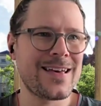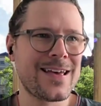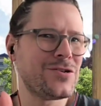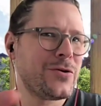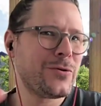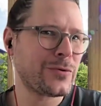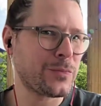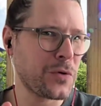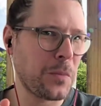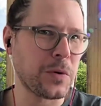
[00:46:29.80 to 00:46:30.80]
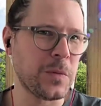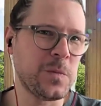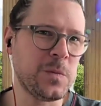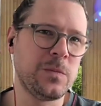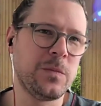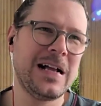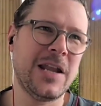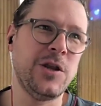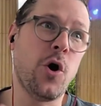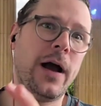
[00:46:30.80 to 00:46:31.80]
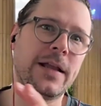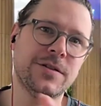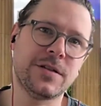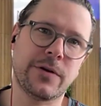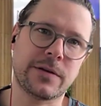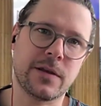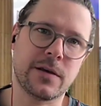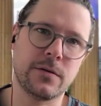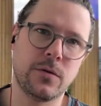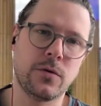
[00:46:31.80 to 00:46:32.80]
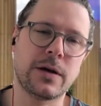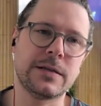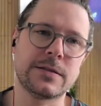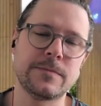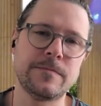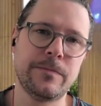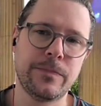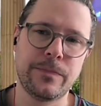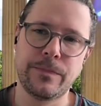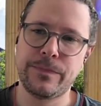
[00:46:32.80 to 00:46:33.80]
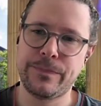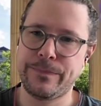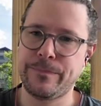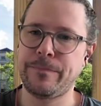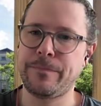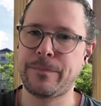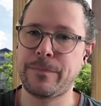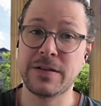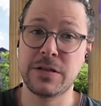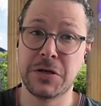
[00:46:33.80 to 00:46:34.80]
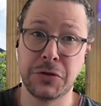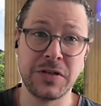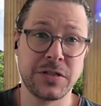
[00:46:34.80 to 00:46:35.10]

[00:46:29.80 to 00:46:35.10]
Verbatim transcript: engineering the problem and not engineering the organism. That's a good